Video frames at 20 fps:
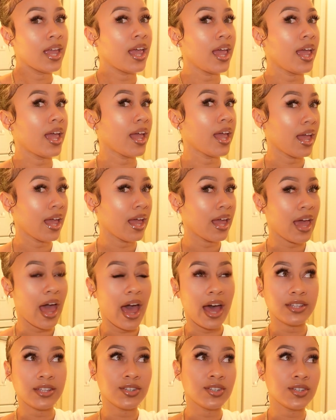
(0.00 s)
and
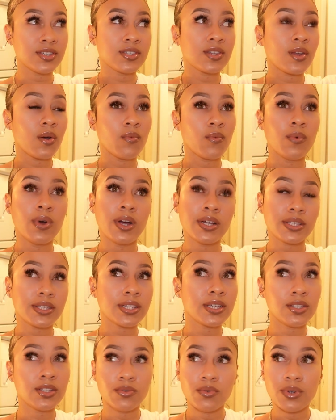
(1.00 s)
I just want
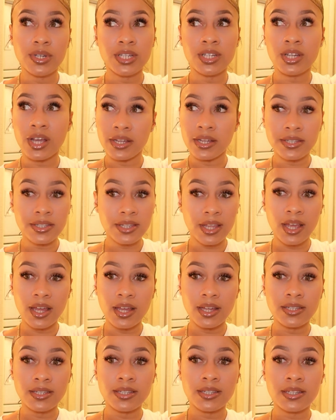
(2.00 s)
to do it
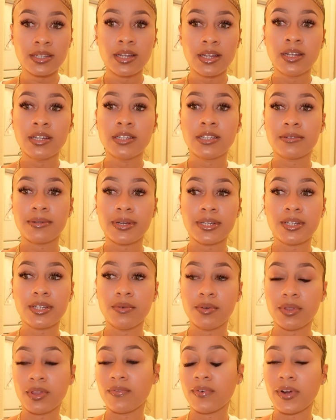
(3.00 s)
justice, especially
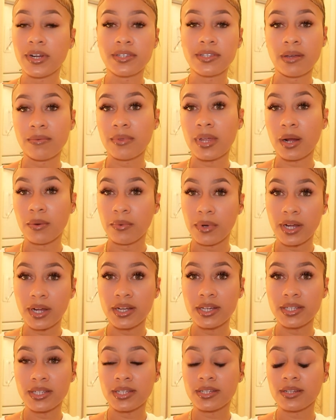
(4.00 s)
with the first time that I wear
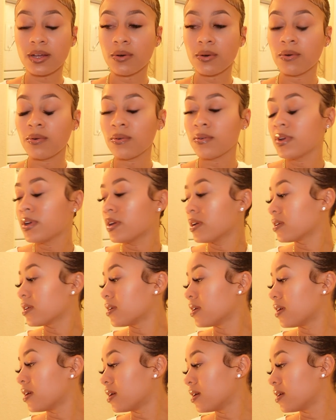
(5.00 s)
it. So
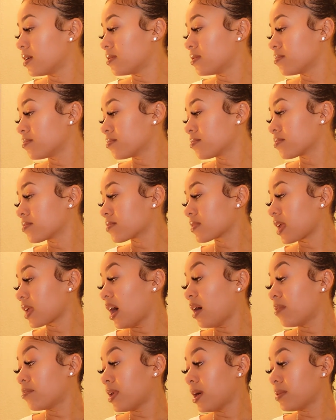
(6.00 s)

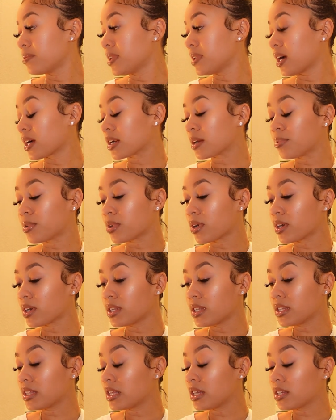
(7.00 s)
I'm probably not gonna put on
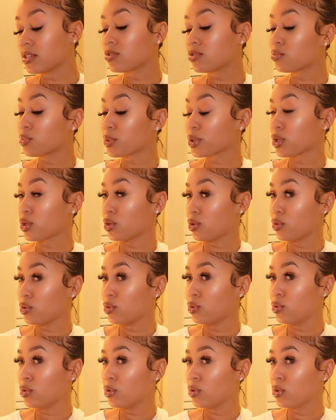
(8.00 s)
anything super
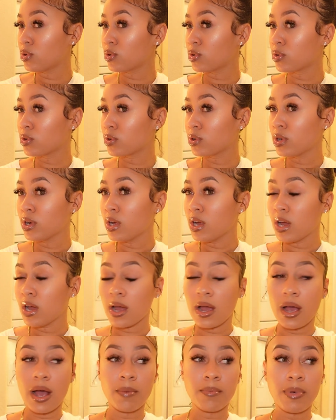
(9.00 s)
new.
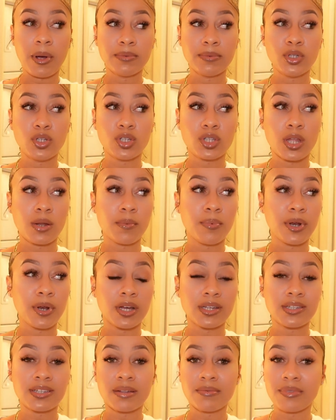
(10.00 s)
I'm probably just gonna put
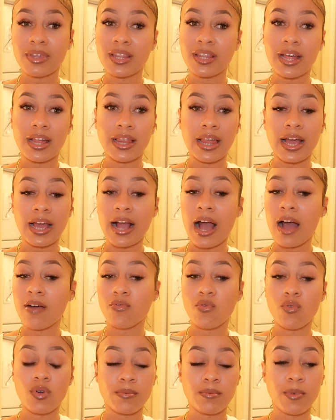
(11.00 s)
on something that like I've
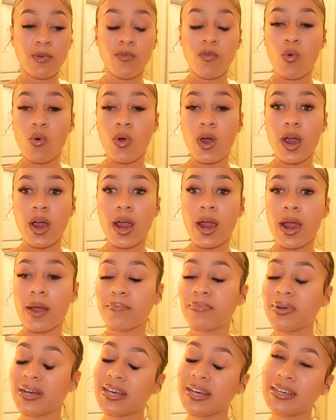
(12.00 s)
worn before,
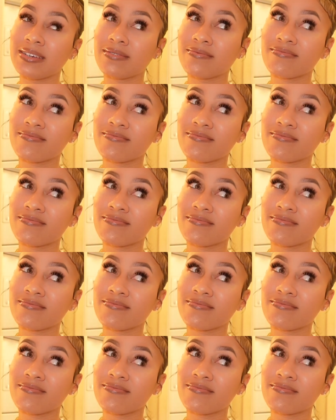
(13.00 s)
but